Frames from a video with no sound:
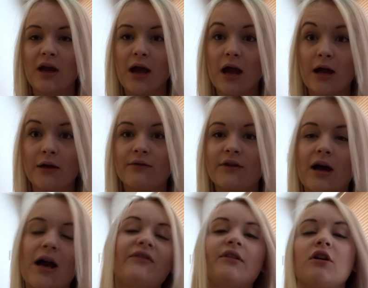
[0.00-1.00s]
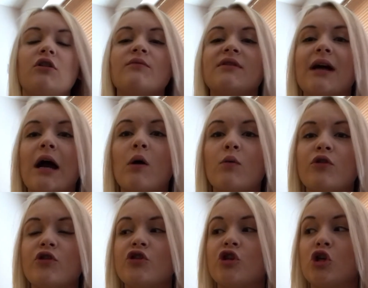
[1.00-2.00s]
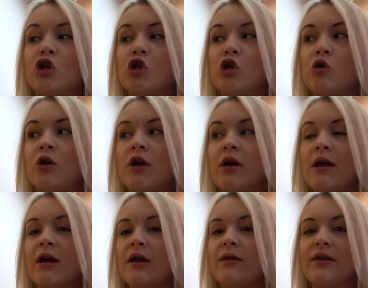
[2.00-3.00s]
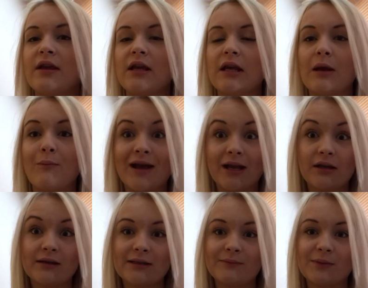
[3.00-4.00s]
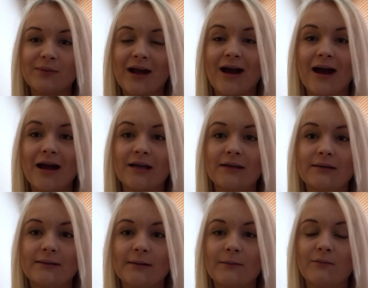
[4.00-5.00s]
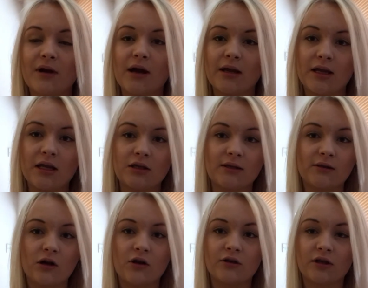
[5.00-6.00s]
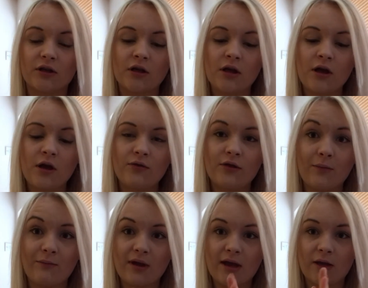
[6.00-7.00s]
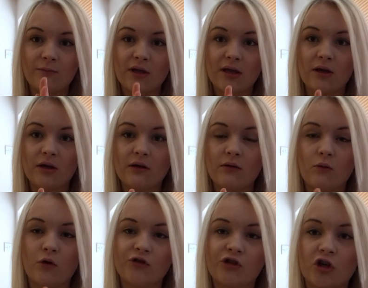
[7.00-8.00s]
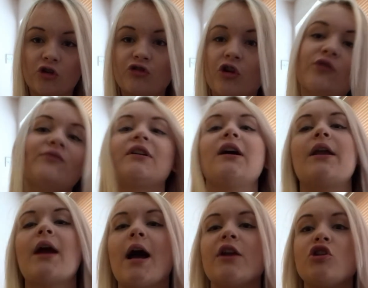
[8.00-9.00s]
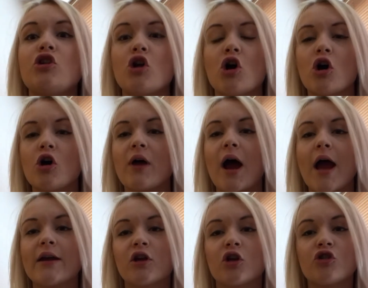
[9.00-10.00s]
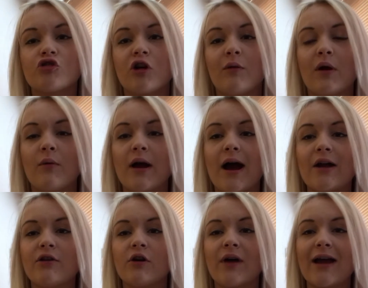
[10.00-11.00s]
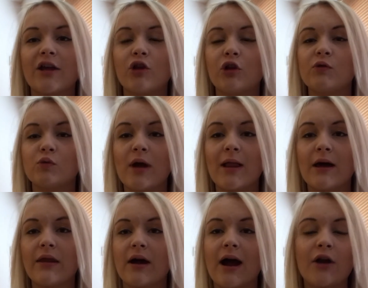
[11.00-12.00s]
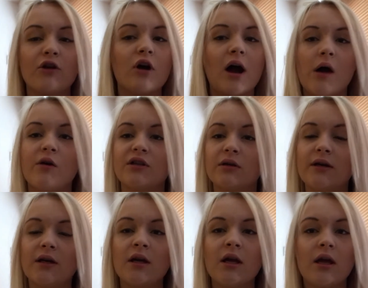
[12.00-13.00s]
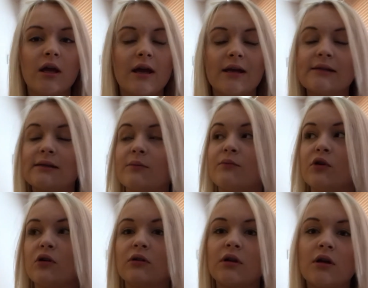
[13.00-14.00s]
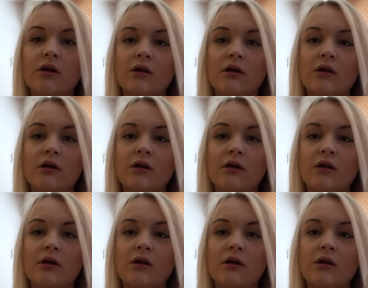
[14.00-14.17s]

And I think that comes down to the mechanisms behind my eating disorder that make me want to control something, and I know that I can control my weight. I know that I can lose weight like that. I know how to do it. It's simple.